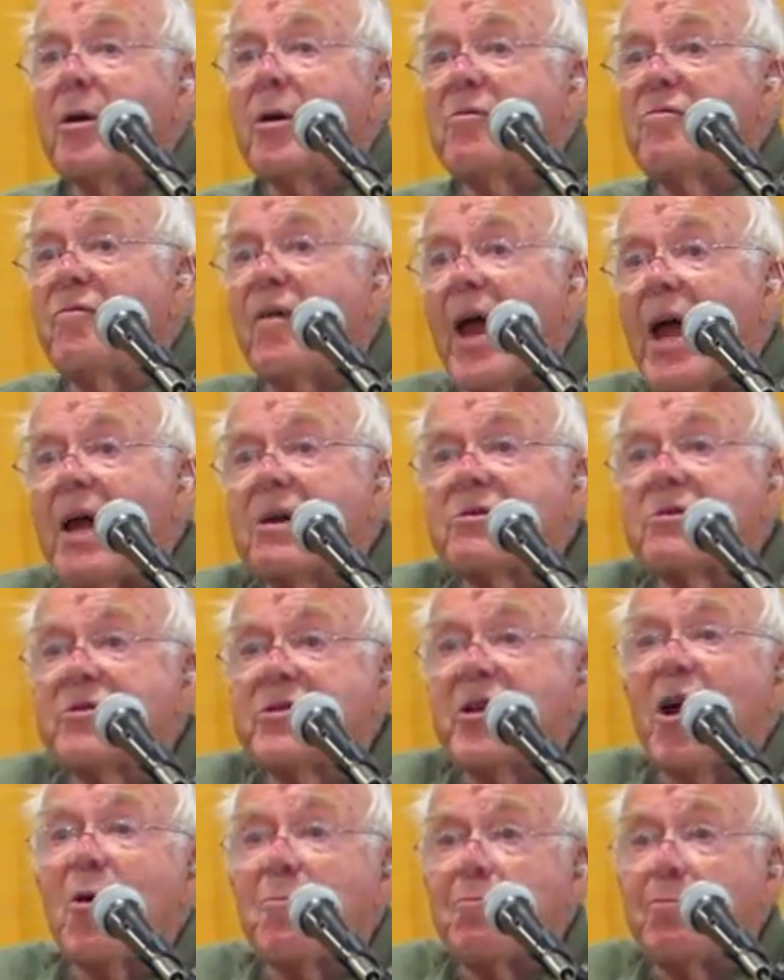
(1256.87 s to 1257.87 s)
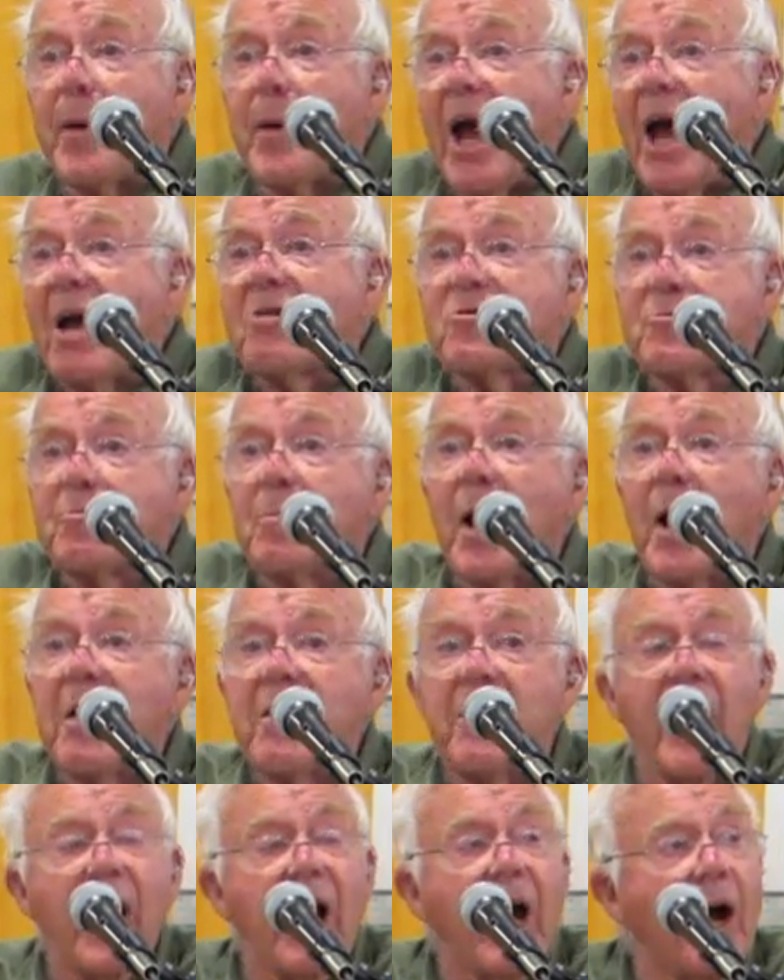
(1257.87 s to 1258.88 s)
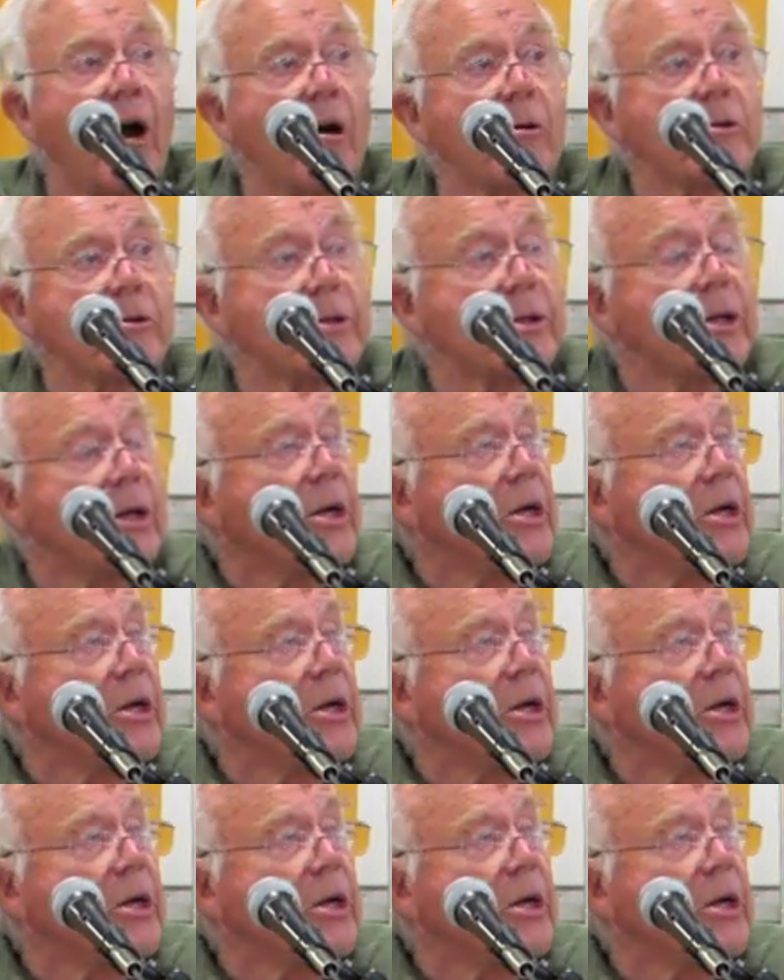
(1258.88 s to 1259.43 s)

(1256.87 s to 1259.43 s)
advanced up, passed by the House,